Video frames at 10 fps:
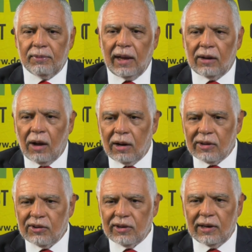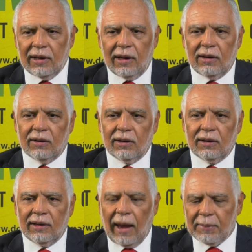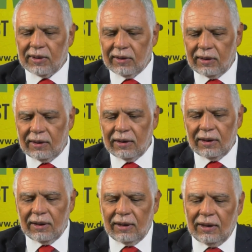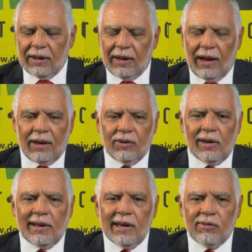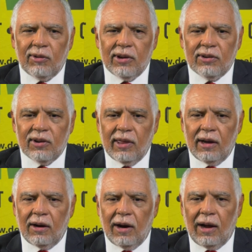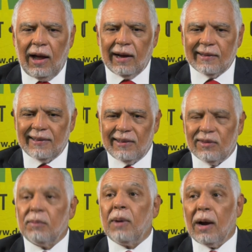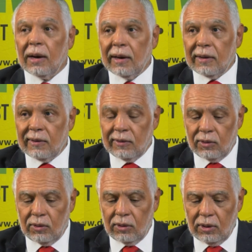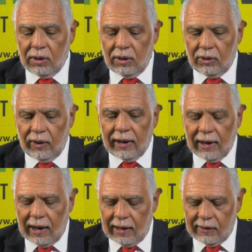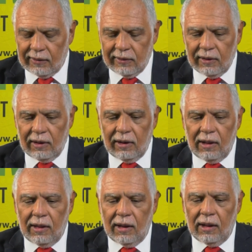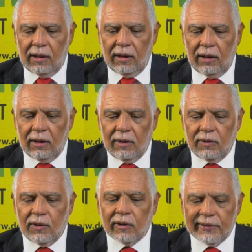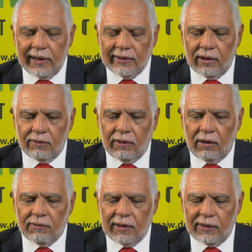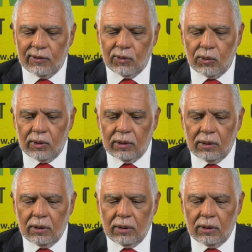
technology and capital, and to leverage their access to markets to enhance the success of this zone.